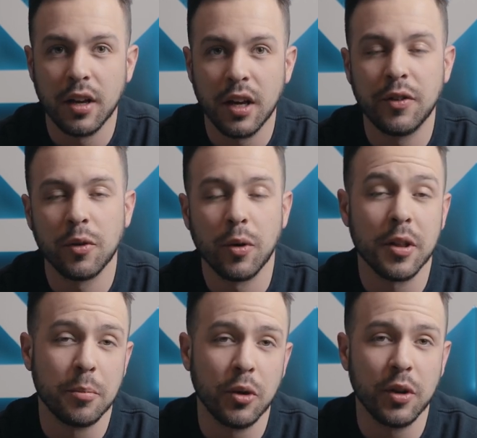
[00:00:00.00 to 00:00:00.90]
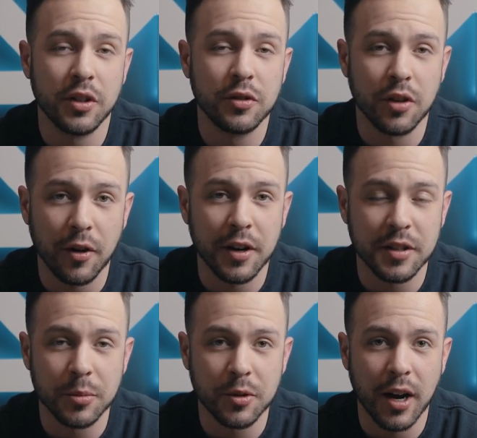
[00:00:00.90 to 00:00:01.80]
If you're one of the beauties who's already
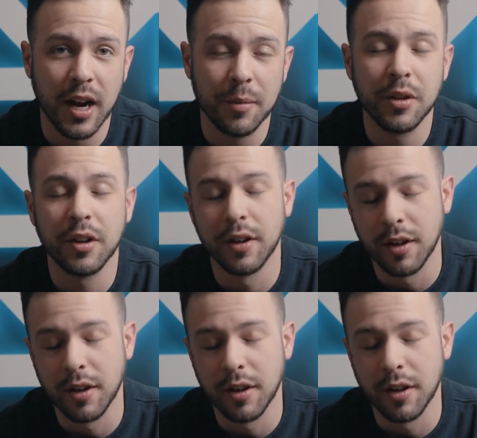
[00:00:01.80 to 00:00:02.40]
subscribed,